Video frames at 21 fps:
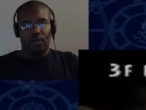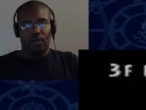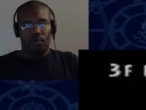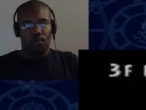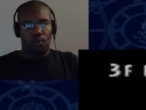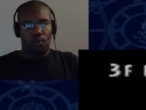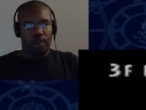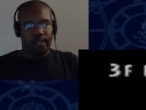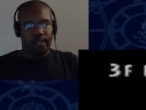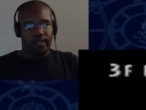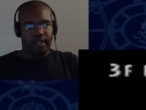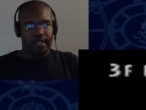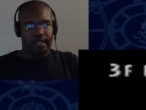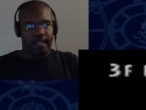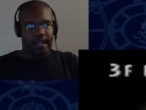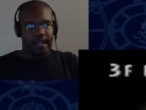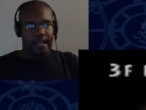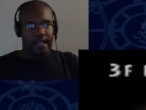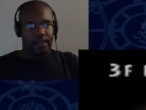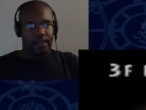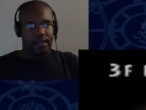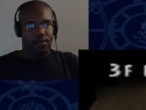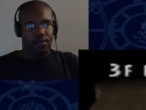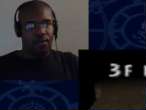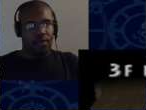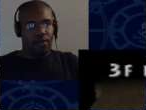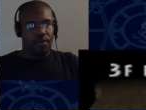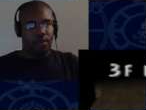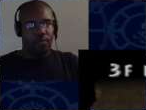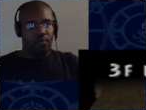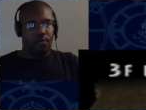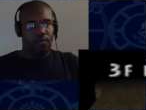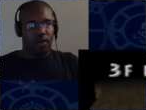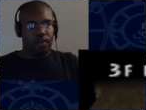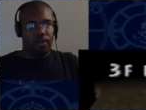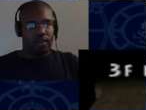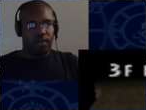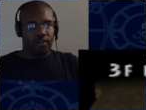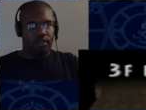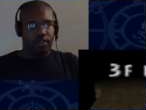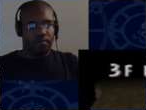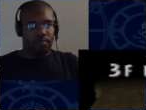once a day or
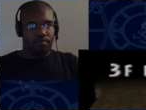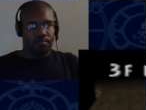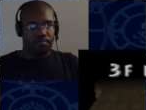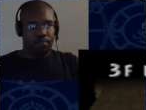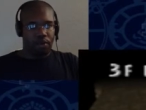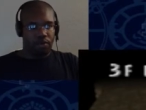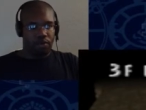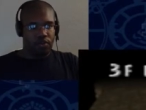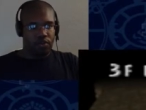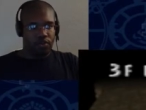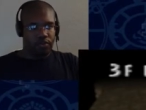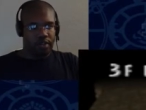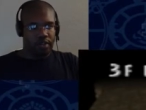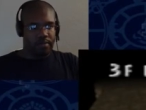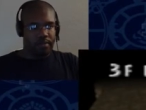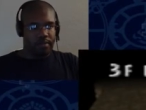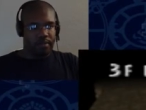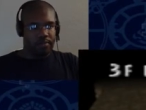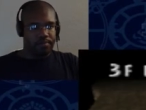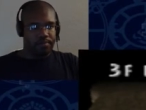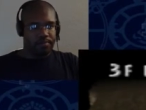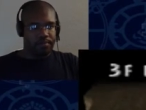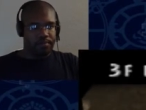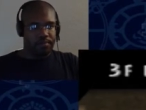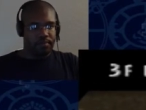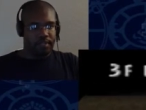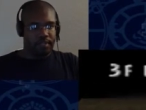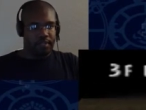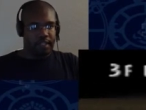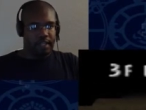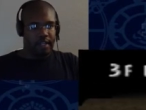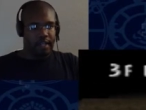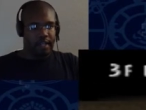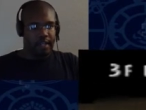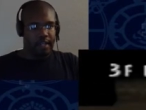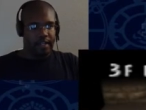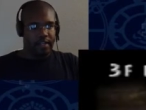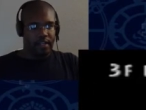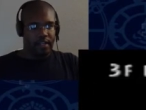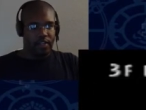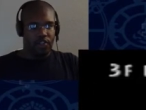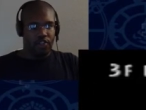once per trip in a
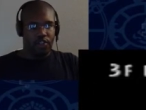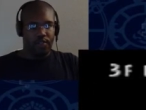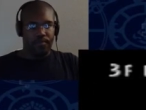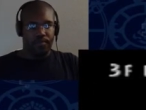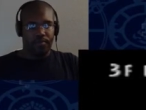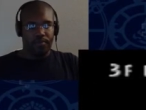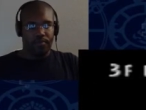dungeon,